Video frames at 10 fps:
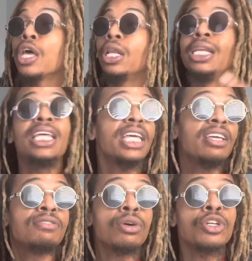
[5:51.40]

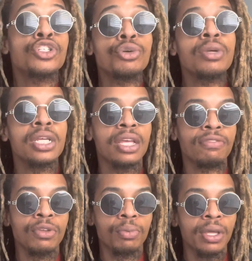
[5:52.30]
Leaves on a tree,
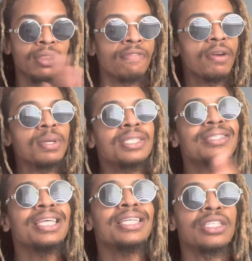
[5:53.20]
if you will. They're very
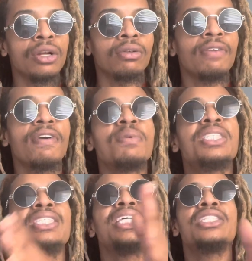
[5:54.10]
seasonal. They're very
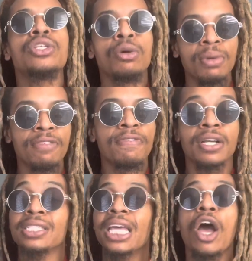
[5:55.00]
seasonal
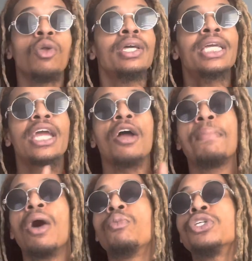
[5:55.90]
motherfuckers. They only care
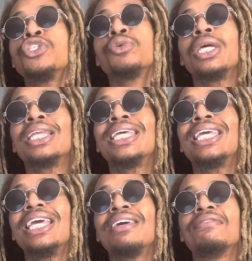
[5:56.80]
about what you can
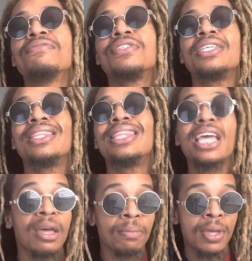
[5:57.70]
give to
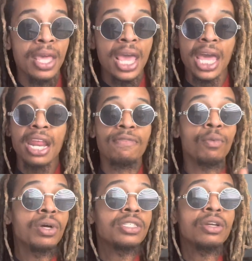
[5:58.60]
them. And every
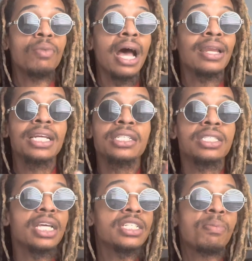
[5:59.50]
once in a while, they just
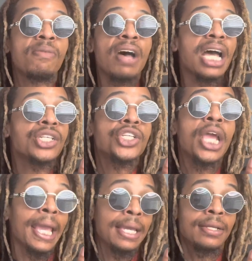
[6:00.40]
there to provide
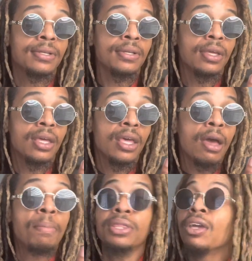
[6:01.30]
shade.
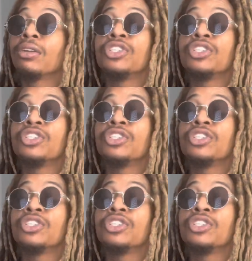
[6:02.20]
But they're